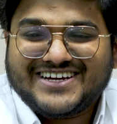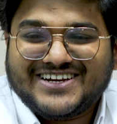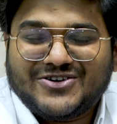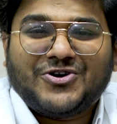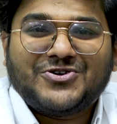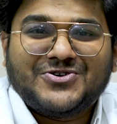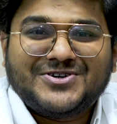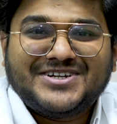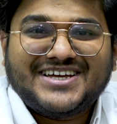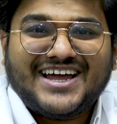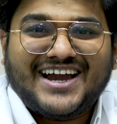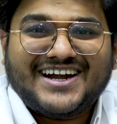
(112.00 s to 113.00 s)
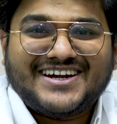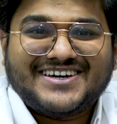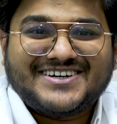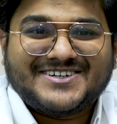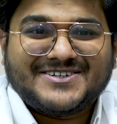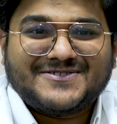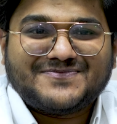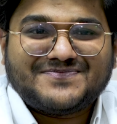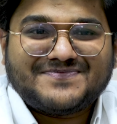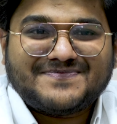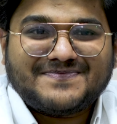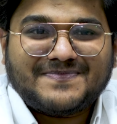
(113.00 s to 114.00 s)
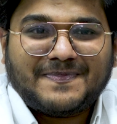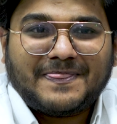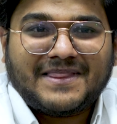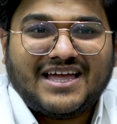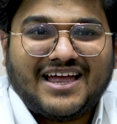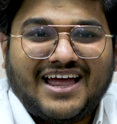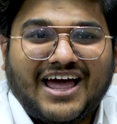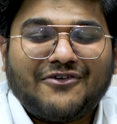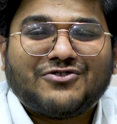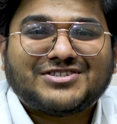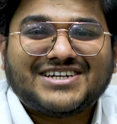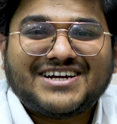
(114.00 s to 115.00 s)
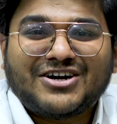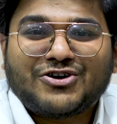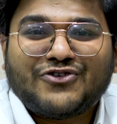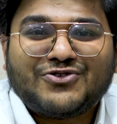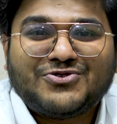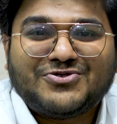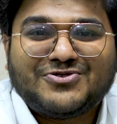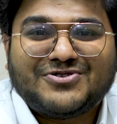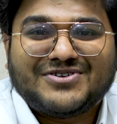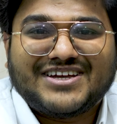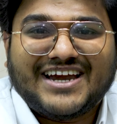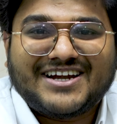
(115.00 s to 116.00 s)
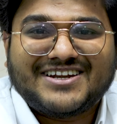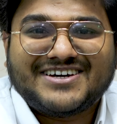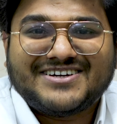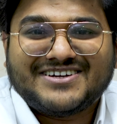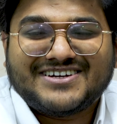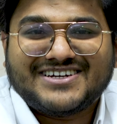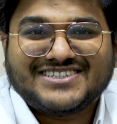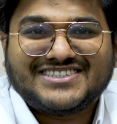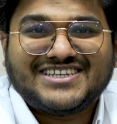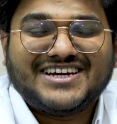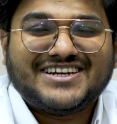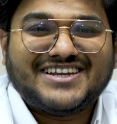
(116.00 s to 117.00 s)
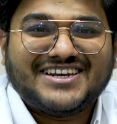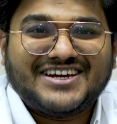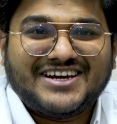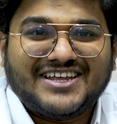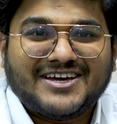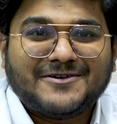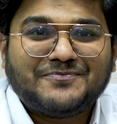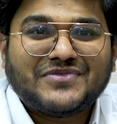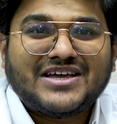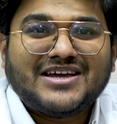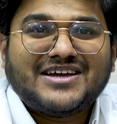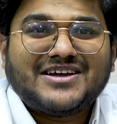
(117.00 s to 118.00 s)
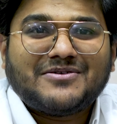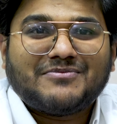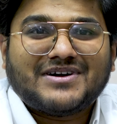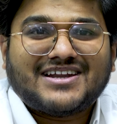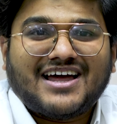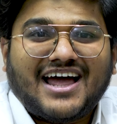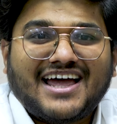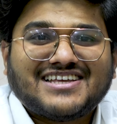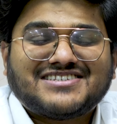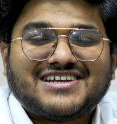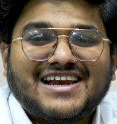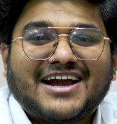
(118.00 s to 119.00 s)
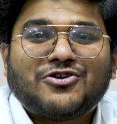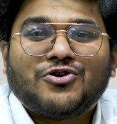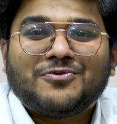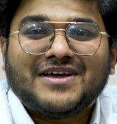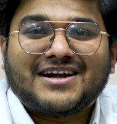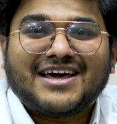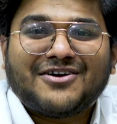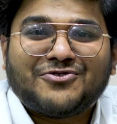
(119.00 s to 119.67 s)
not good, and I wasn't cut off to get a seat in India, but I still had hope that I